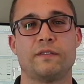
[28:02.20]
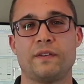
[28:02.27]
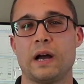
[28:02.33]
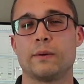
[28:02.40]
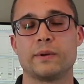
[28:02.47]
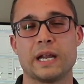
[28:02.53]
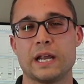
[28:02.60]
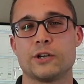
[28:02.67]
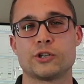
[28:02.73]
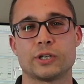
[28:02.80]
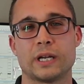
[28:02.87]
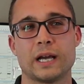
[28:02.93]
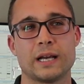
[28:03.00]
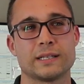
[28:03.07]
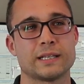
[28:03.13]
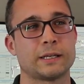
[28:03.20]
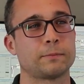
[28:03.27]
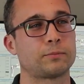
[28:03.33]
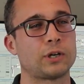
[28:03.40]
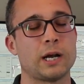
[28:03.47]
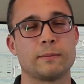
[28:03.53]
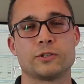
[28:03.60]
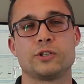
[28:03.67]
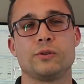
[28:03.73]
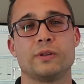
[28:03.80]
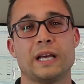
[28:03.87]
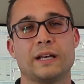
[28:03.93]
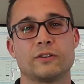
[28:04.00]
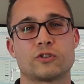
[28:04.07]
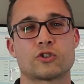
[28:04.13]
foundation, guys. I can promise you
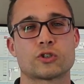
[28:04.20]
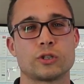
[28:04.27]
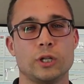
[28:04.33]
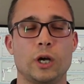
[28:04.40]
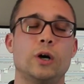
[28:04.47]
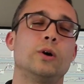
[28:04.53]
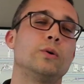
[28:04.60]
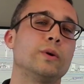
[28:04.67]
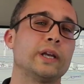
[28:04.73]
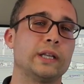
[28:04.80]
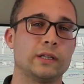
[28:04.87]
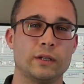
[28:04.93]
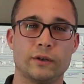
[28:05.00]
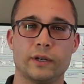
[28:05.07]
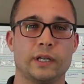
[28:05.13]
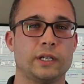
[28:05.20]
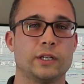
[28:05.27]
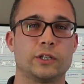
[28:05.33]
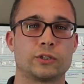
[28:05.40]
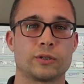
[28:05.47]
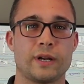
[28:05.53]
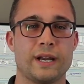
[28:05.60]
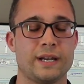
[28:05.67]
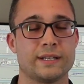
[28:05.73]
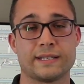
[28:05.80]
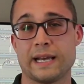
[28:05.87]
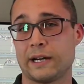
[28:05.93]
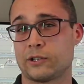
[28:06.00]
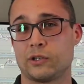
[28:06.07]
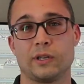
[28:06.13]
that slow in learning to trade is
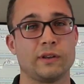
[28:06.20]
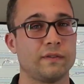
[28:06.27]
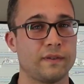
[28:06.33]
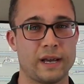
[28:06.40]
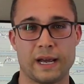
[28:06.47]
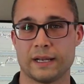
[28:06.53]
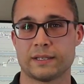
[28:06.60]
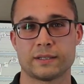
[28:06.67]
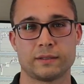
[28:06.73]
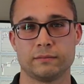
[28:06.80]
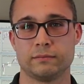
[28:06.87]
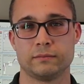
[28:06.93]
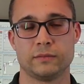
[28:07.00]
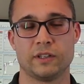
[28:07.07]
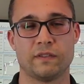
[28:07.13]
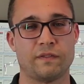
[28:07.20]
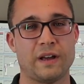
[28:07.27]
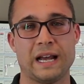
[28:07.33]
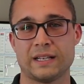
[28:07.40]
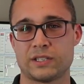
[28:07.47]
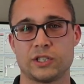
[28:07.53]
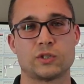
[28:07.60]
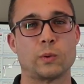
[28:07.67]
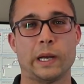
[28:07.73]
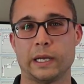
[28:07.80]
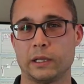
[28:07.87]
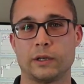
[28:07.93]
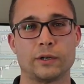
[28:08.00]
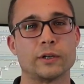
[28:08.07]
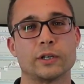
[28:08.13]
actually fast. The fastest way
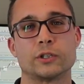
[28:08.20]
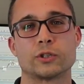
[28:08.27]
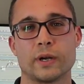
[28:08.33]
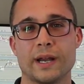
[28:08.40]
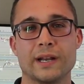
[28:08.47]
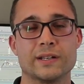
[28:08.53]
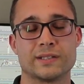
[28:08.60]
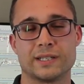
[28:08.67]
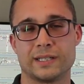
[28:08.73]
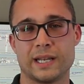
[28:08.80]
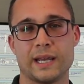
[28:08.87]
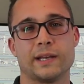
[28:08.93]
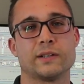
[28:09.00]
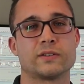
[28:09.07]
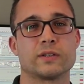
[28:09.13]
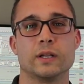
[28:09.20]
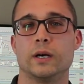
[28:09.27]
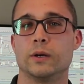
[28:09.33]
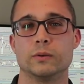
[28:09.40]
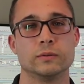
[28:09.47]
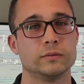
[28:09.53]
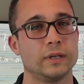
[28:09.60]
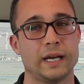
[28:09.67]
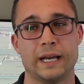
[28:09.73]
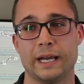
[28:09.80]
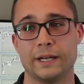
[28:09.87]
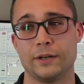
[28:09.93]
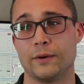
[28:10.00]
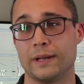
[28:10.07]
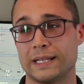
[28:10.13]
to learn to trade is to take it slow.
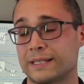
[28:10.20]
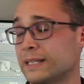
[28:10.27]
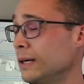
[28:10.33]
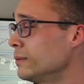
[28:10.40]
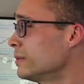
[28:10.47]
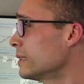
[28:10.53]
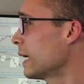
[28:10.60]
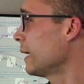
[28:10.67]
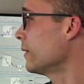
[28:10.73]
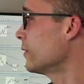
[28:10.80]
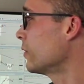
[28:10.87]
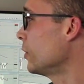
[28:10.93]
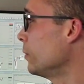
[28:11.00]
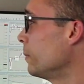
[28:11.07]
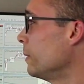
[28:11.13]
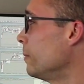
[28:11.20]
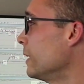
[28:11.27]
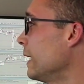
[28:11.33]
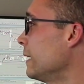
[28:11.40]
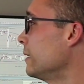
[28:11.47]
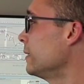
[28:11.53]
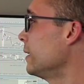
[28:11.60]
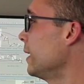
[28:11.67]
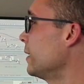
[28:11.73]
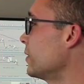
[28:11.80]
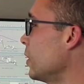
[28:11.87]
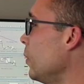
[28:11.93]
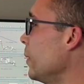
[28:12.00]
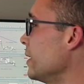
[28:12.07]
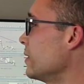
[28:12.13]
I know that sounds kind of stupid, but that's
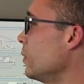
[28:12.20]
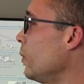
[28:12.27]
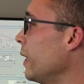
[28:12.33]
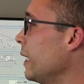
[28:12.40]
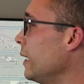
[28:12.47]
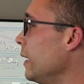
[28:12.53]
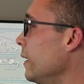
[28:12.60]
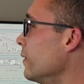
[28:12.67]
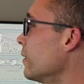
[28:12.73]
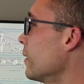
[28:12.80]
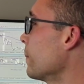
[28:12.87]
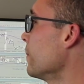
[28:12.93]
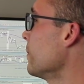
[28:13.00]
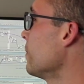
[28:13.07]
always the way it is.